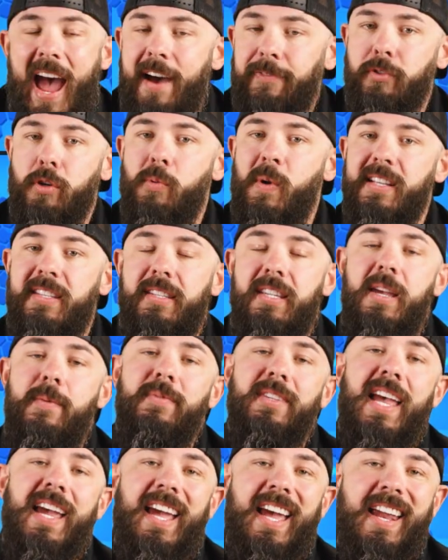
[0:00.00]
After what
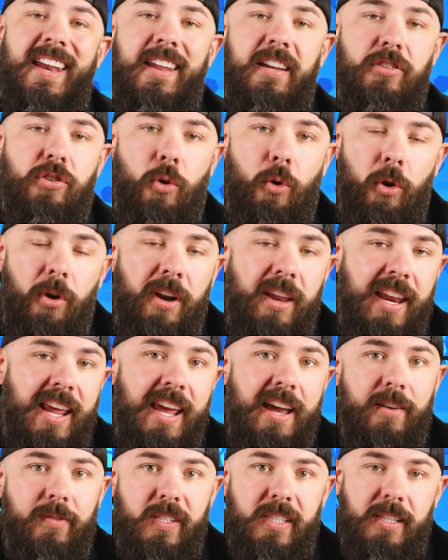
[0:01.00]
seems like an
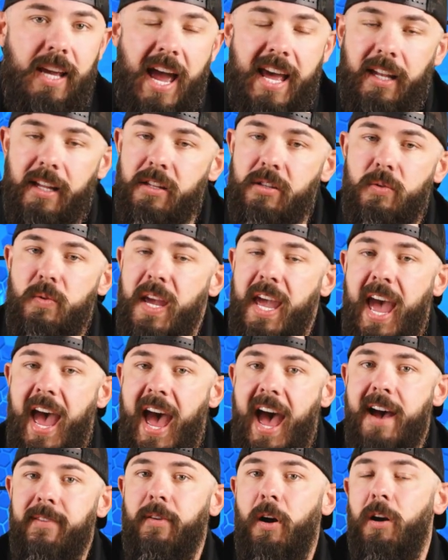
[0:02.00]
eternity of silence, we
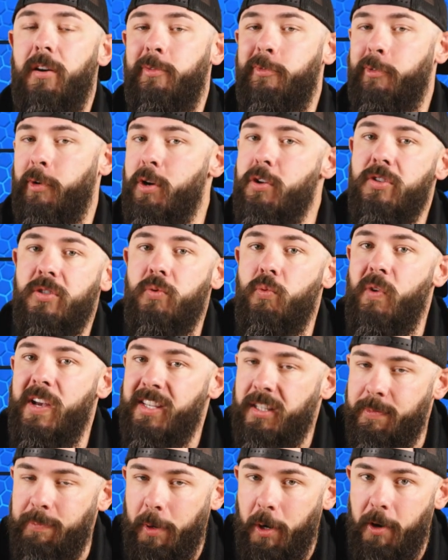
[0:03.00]
have our first
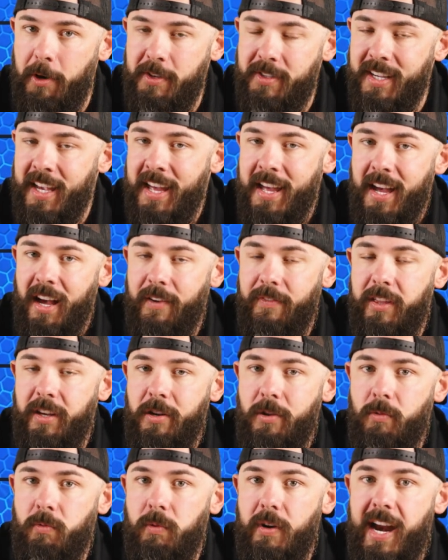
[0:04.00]
whispers of the
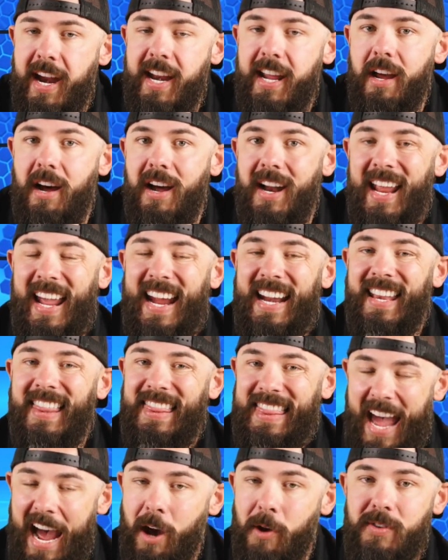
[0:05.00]
new Radeon
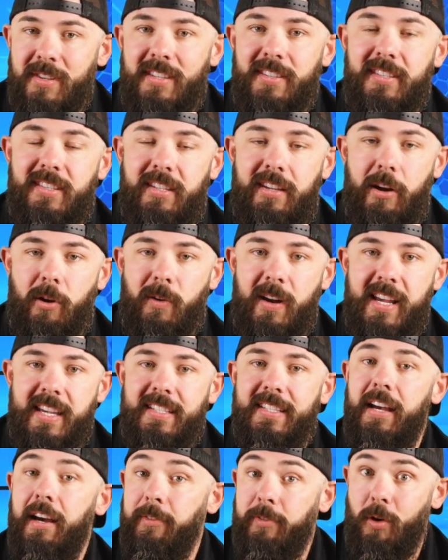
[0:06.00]
8000
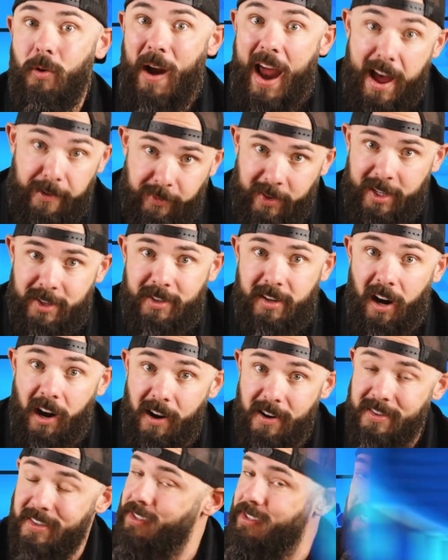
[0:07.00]
series of graphics cards.